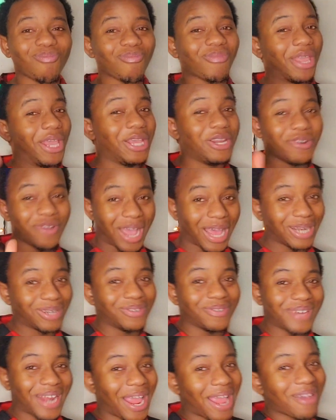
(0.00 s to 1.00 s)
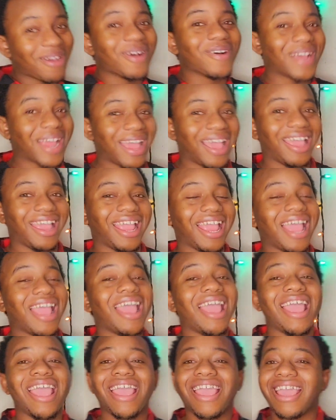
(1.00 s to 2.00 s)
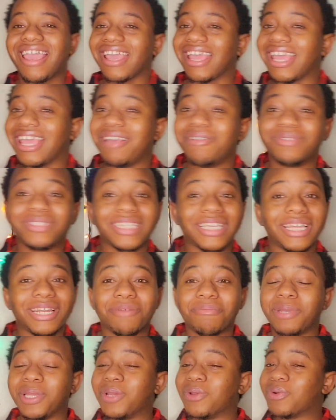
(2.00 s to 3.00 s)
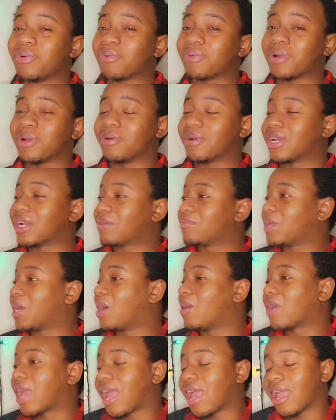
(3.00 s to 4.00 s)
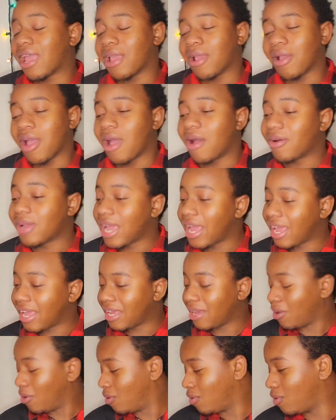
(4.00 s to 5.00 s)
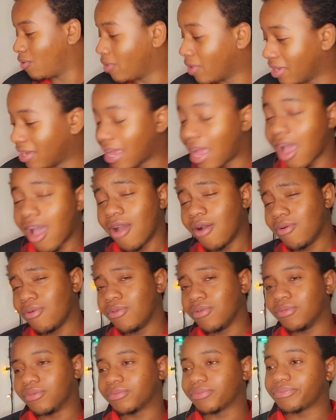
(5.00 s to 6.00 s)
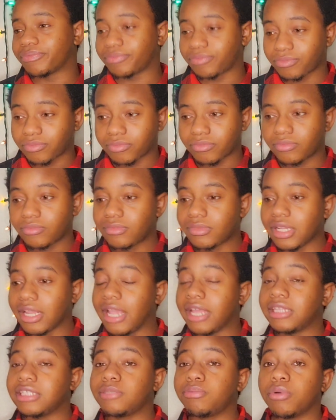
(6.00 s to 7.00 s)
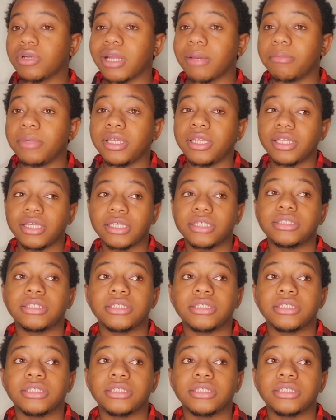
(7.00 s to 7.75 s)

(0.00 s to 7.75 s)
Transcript: he knew how to do that, okay? He was eating me real good. I'm like, okay, okay, oh, oh. At this point, I'm leaning against the